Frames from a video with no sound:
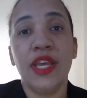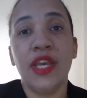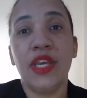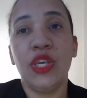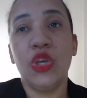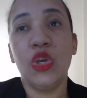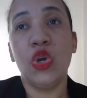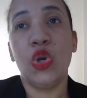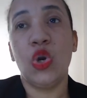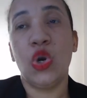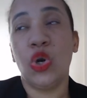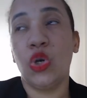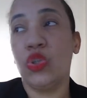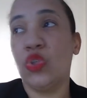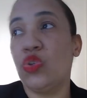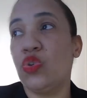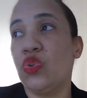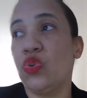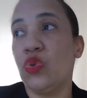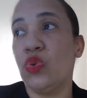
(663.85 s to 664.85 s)
you go
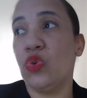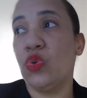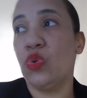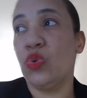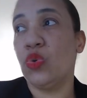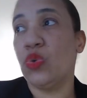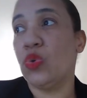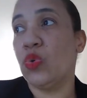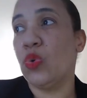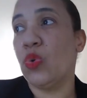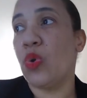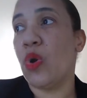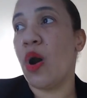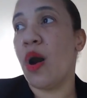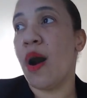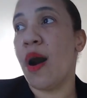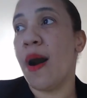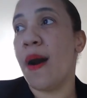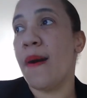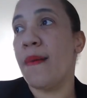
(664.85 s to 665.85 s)
to
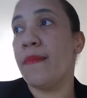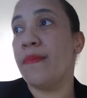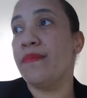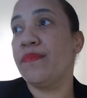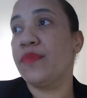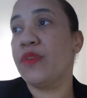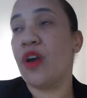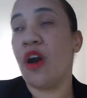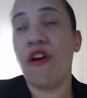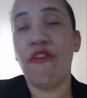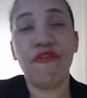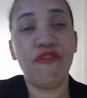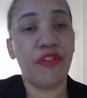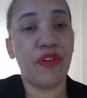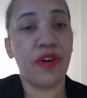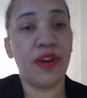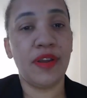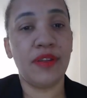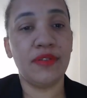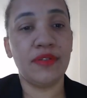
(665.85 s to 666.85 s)

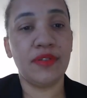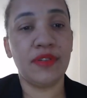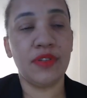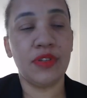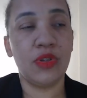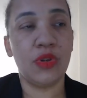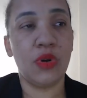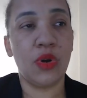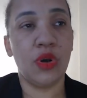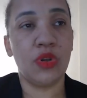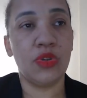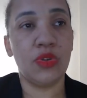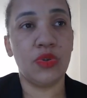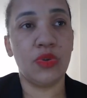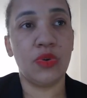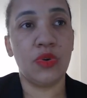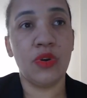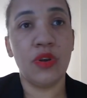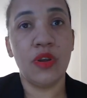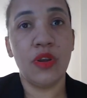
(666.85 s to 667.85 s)
conference, you go
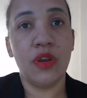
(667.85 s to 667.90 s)
to,